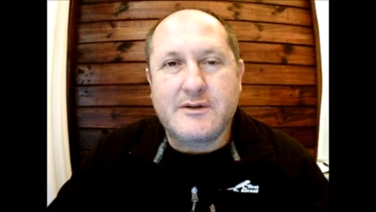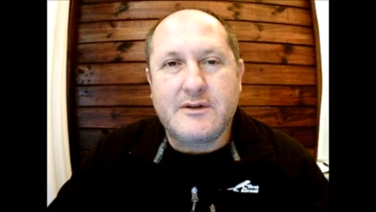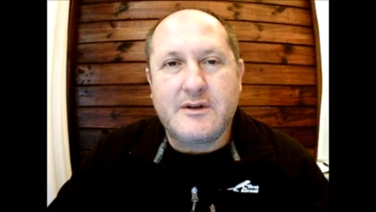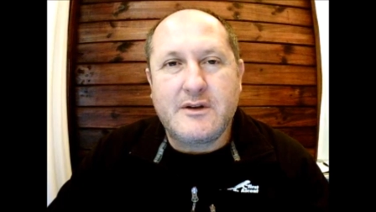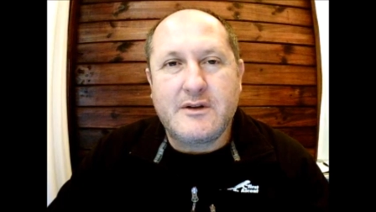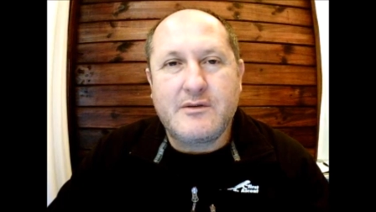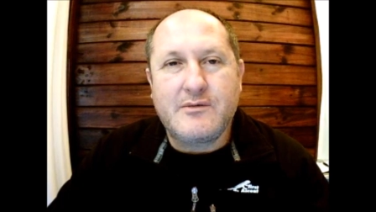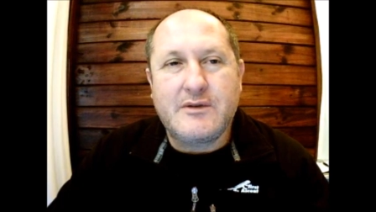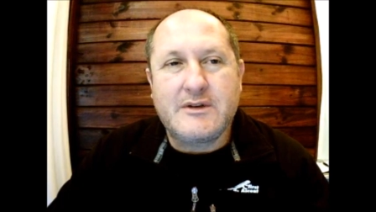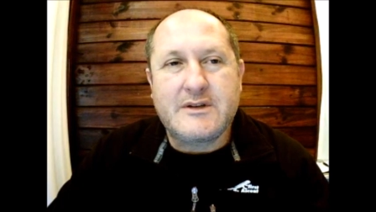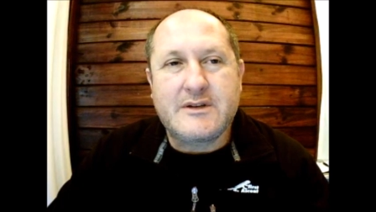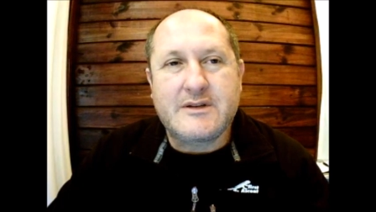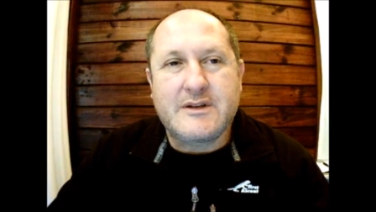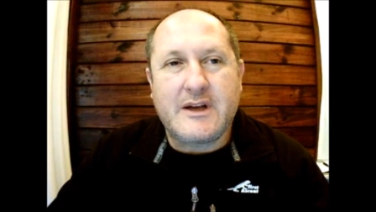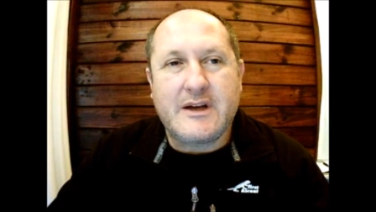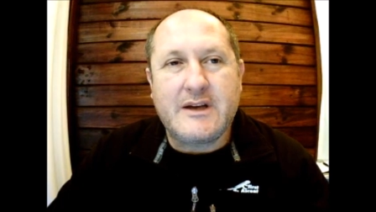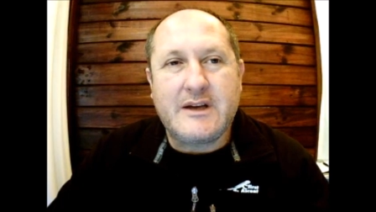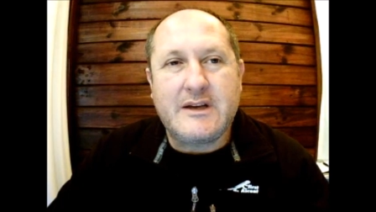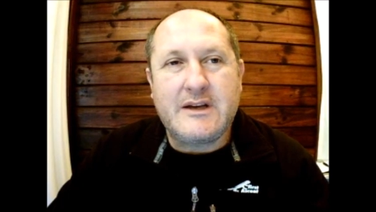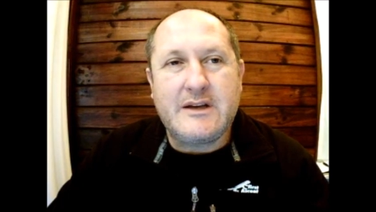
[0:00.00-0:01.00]
In other words,
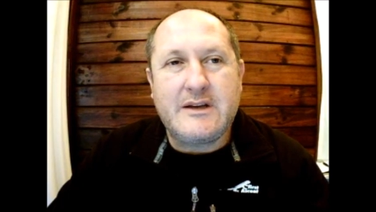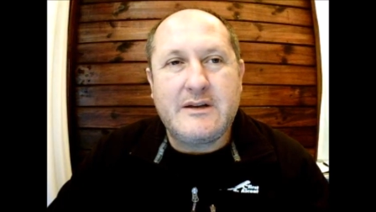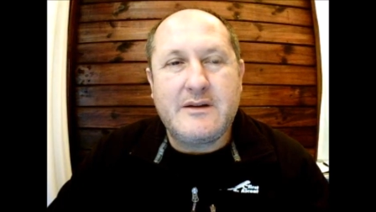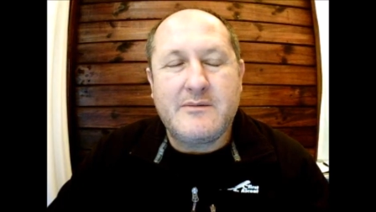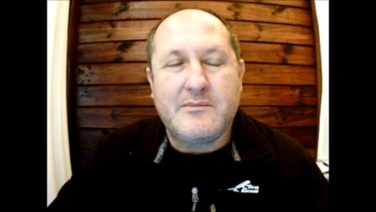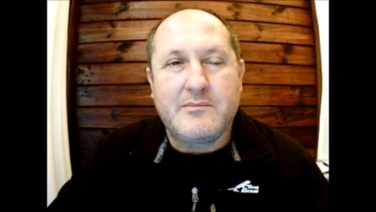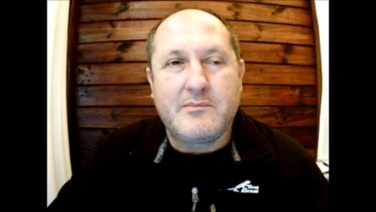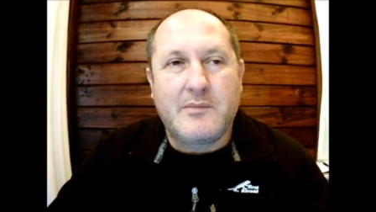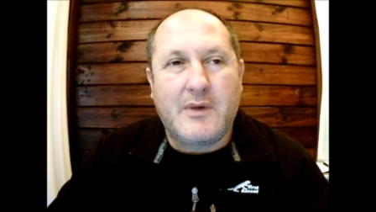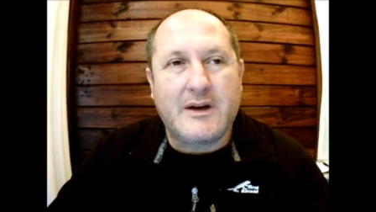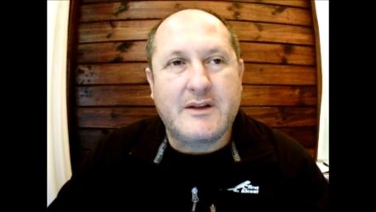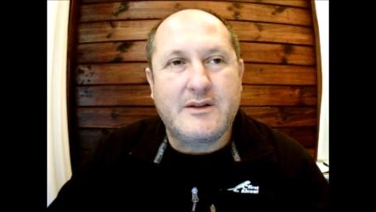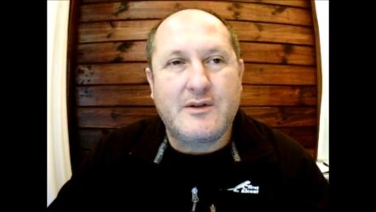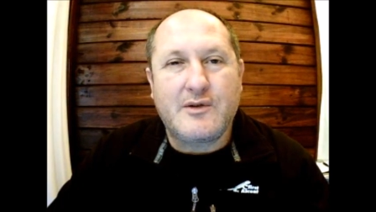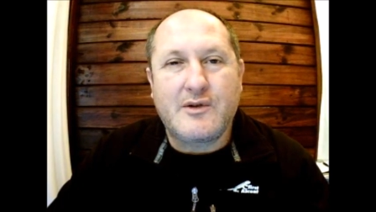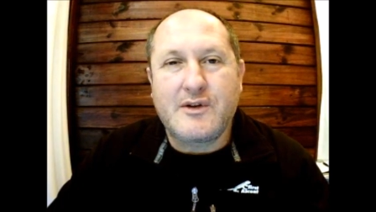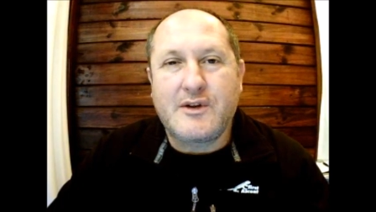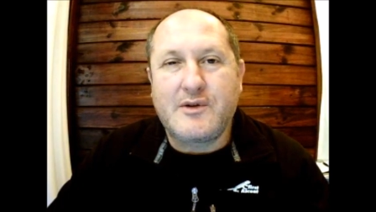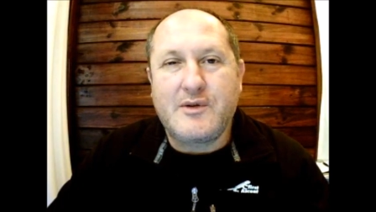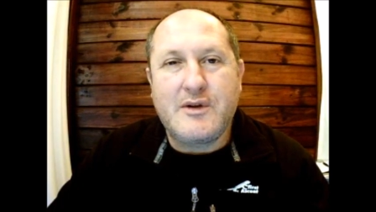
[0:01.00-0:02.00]
they might
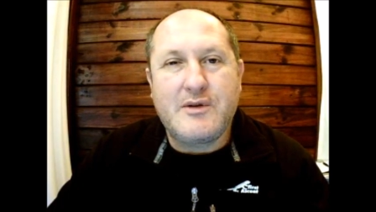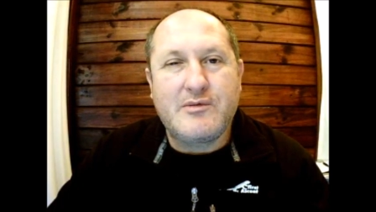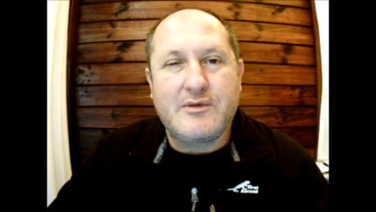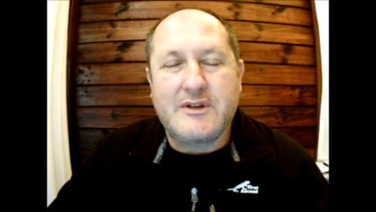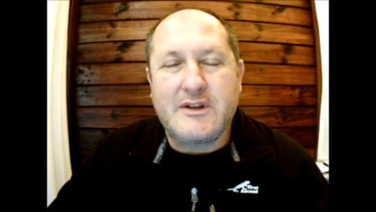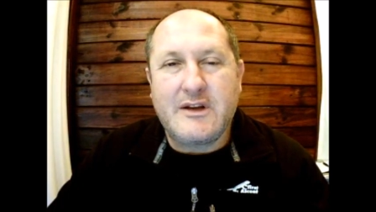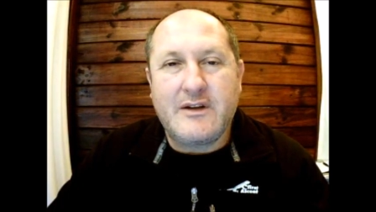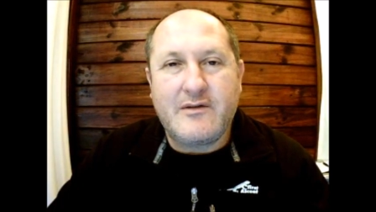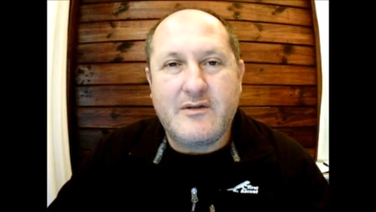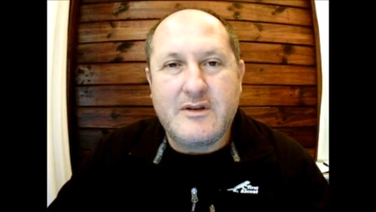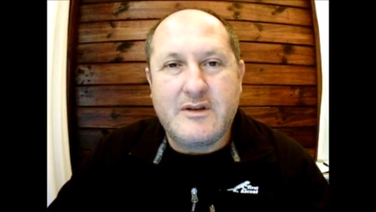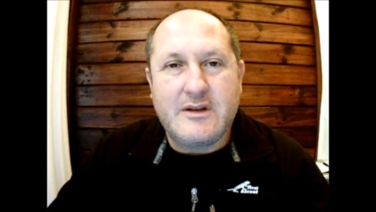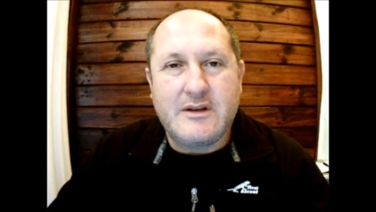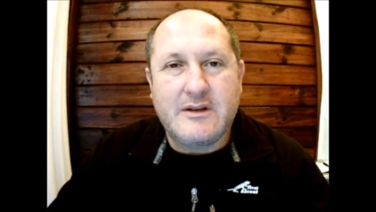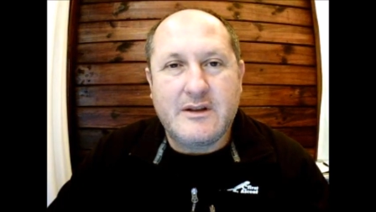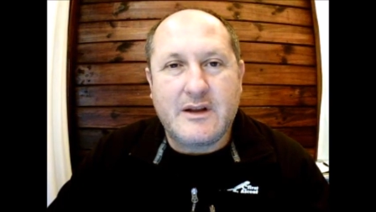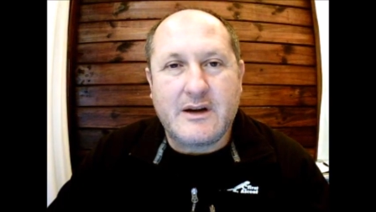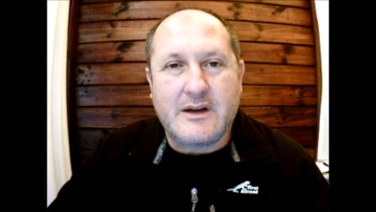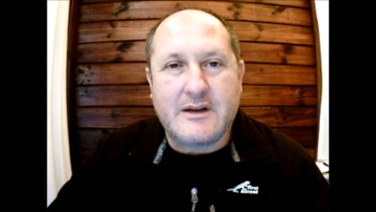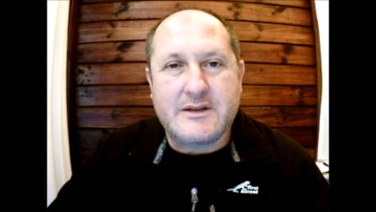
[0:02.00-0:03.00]
not agree with
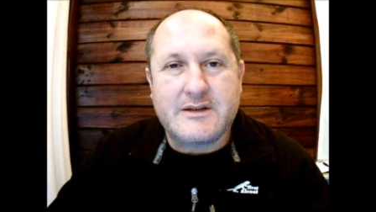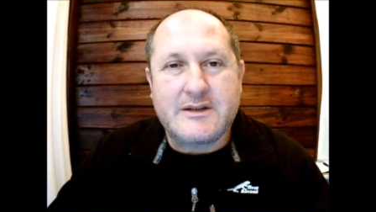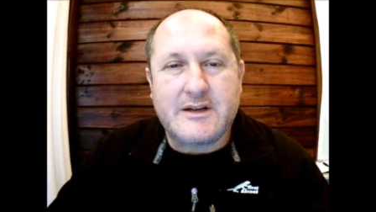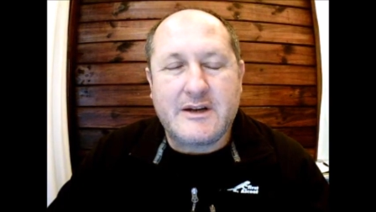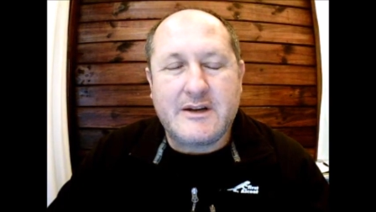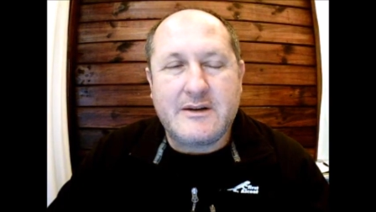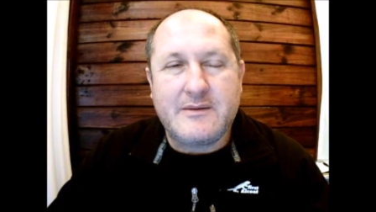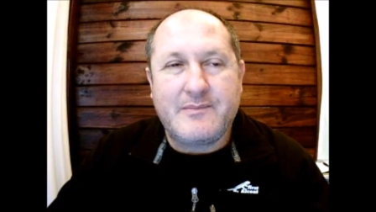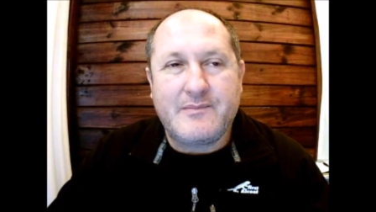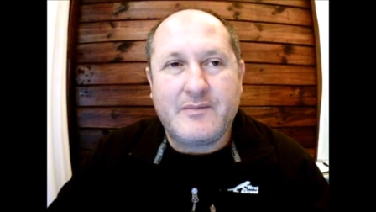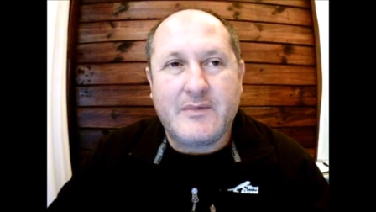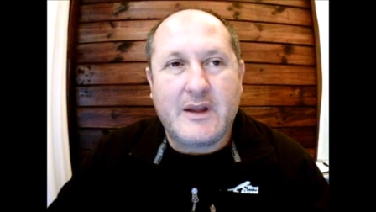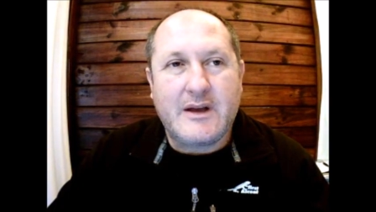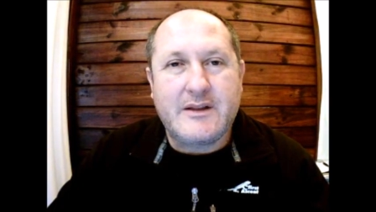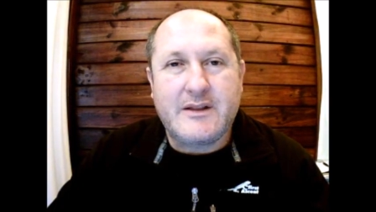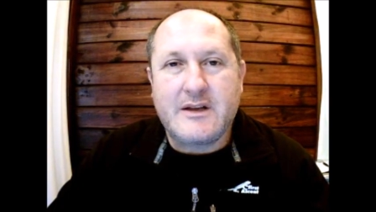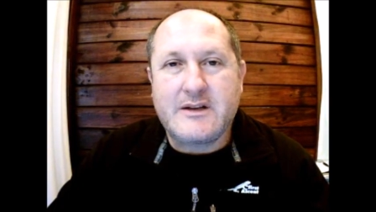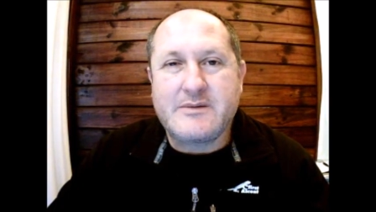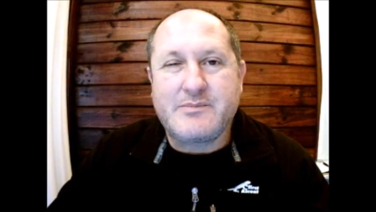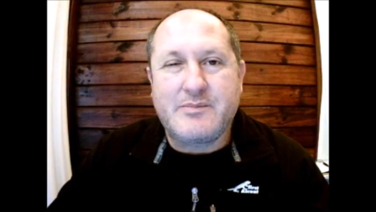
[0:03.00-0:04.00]
everything that I say,
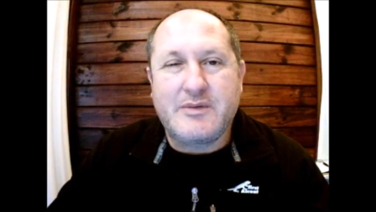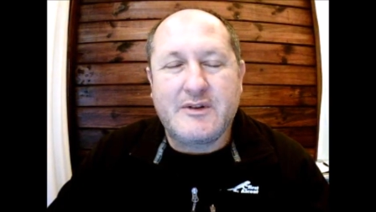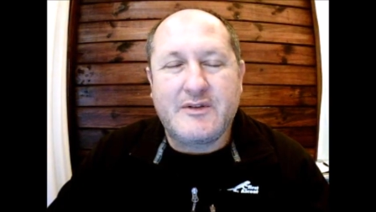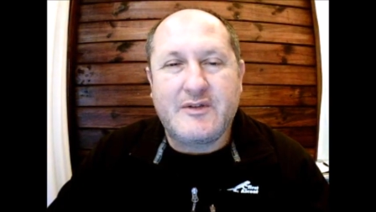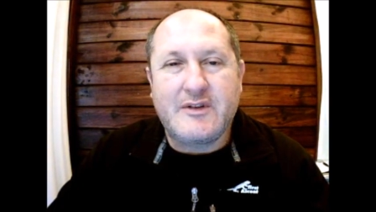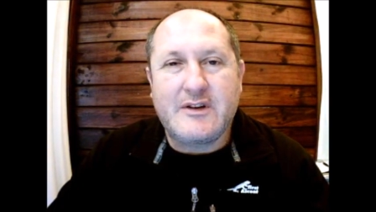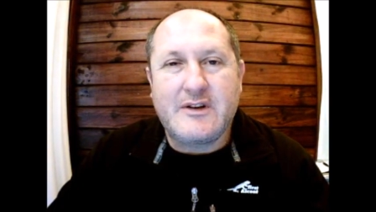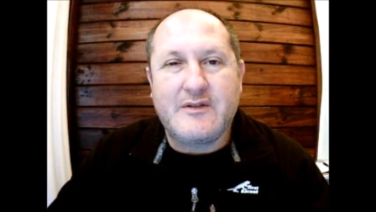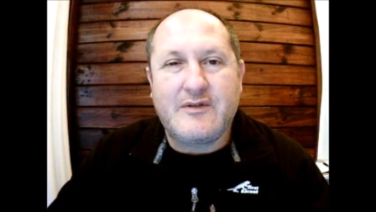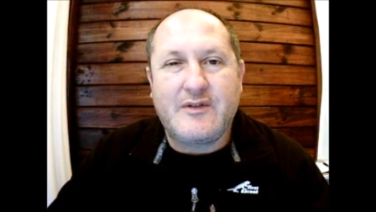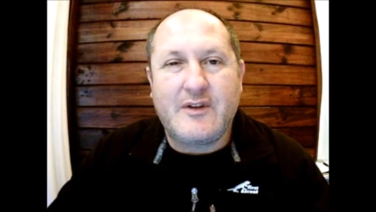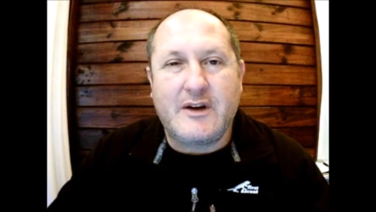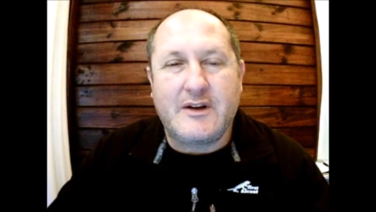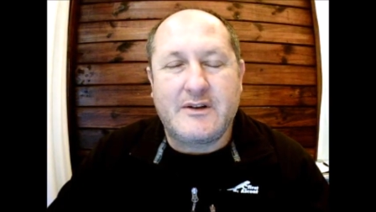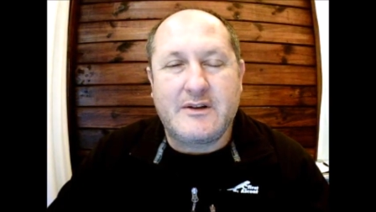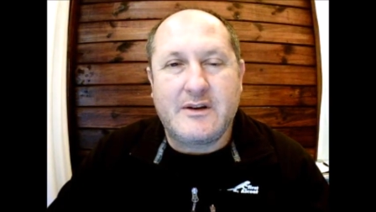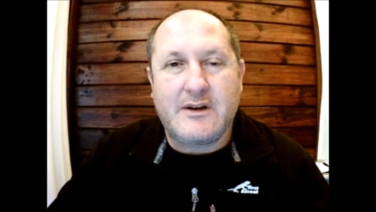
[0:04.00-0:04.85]
and that's perfectly fine.